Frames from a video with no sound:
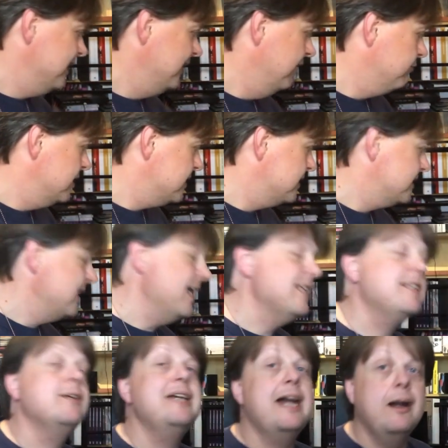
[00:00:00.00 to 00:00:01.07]
I didn't have Restless
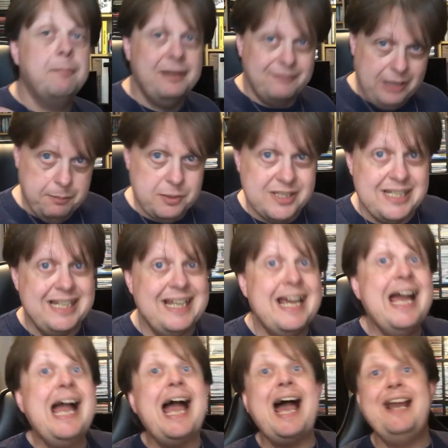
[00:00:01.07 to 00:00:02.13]
Years, so yeah, I picked that up on
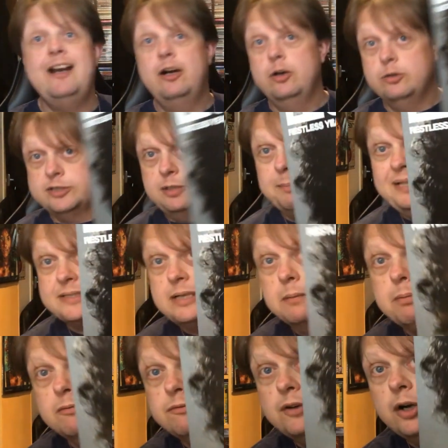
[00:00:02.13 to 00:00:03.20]
CD, and I also picked
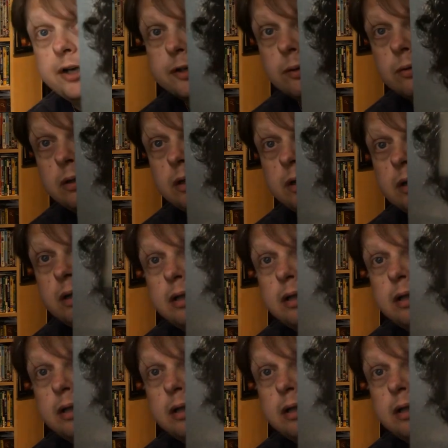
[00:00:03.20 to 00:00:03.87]
it up on vinyl,